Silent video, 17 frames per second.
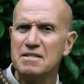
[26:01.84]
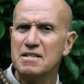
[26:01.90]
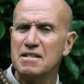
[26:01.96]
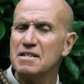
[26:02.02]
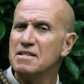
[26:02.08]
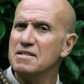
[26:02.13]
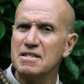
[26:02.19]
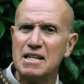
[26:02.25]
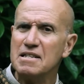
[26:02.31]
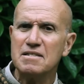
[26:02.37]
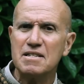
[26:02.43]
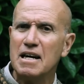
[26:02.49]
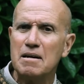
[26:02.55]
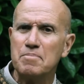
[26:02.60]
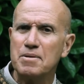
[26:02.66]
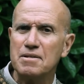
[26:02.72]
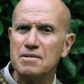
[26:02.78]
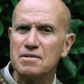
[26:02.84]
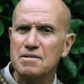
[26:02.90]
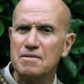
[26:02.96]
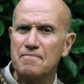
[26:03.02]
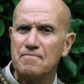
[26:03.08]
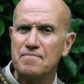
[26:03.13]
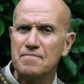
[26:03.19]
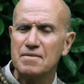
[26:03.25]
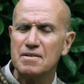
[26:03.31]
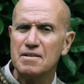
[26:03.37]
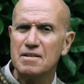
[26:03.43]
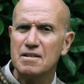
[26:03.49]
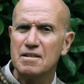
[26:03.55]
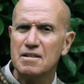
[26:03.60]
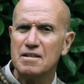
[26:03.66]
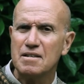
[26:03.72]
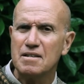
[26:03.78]
an intense happiness
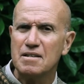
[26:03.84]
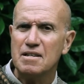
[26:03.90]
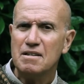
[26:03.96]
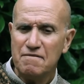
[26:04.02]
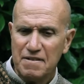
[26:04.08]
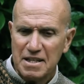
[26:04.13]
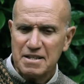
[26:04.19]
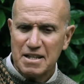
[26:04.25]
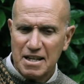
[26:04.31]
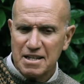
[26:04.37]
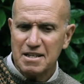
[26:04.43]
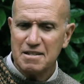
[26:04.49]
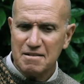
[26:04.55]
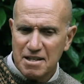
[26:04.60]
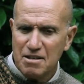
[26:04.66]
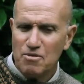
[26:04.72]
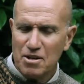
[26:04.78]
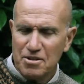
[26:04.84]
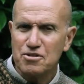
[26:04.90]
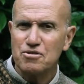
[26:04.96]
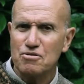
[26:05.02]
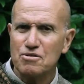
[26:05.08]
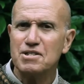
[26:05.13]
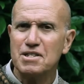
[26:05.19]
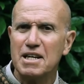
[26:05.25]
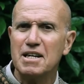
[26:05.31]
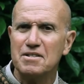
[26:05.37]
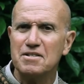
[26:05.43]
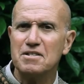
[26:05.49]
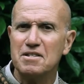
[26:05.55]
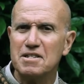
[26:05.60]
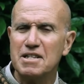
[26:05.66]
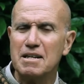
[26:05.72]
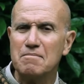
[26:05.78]
he felt like he wanted to stay under
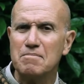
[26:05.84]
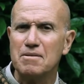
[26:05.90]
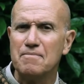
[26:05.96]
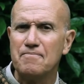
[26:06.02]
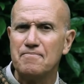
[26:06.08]
the table.